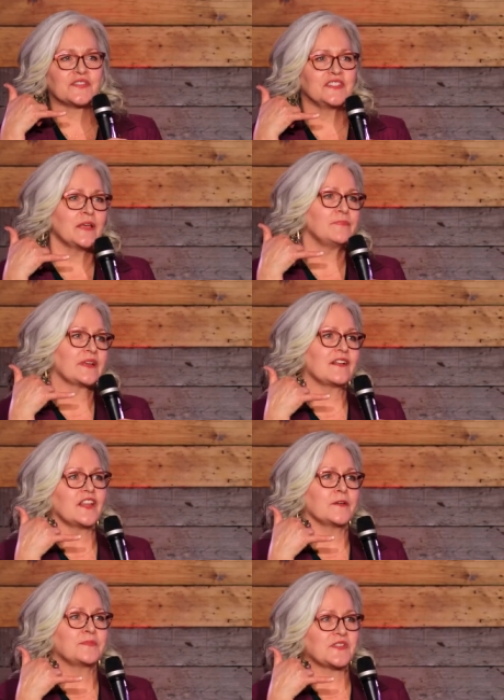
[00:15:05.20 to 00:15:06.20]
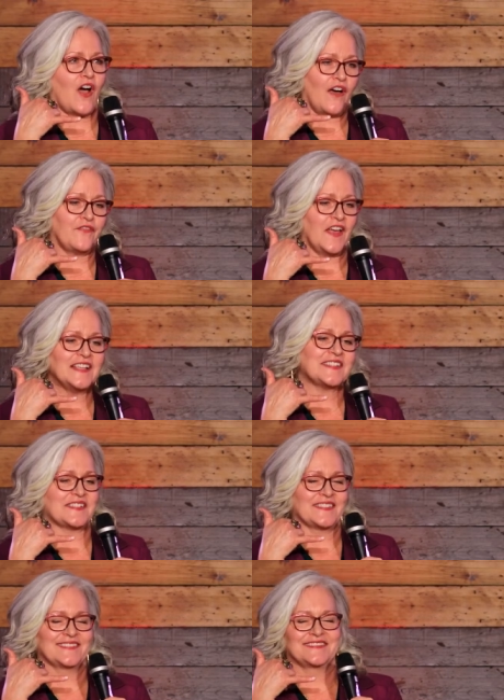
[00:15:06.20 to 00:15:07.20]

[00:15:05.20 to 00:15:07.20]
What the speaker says: Snip and Clip's office.